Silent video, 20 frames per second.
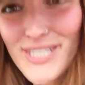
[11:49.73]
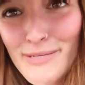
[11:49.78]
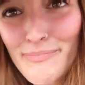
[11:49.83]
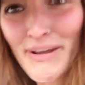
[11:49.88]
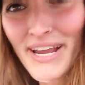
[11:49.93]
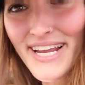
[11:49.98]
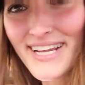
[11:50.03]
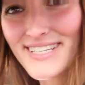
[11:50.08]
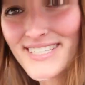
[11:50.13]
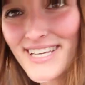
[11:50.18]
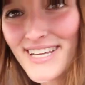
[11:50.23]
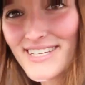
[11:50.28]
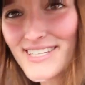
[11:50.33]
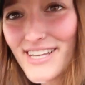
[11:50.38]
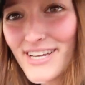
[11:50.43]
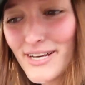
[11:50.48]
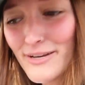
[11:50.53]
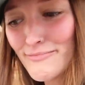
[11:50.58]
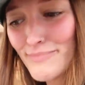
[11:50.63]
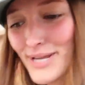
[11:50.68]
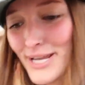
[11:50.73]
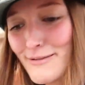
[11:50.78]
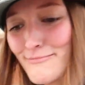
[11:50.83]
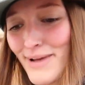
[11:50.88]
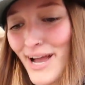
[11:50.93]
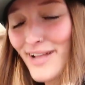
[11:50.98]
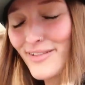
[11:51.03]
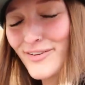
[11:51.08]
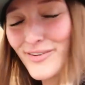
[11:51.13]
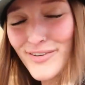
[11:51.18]
space is going to be
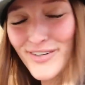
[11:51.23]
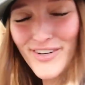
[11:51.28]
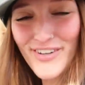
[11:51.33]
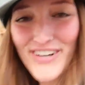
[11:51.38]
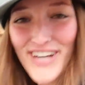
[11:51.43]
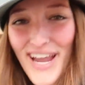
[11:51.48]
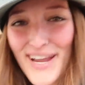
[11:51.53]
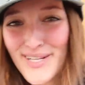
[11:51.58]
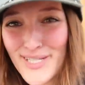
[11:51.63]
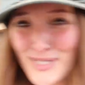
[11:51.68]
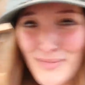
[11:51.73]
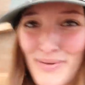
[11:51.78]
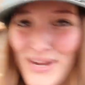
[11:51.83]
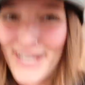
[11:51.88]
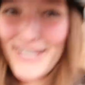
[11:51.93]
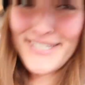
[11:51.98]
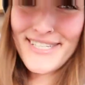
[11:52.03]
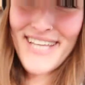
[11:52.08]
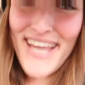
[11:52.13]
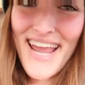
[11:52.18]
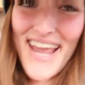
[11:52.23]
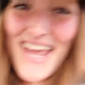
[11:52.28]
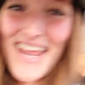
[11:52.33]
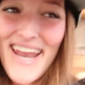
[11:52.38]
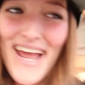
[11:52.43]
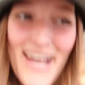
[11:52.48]
my little create space, and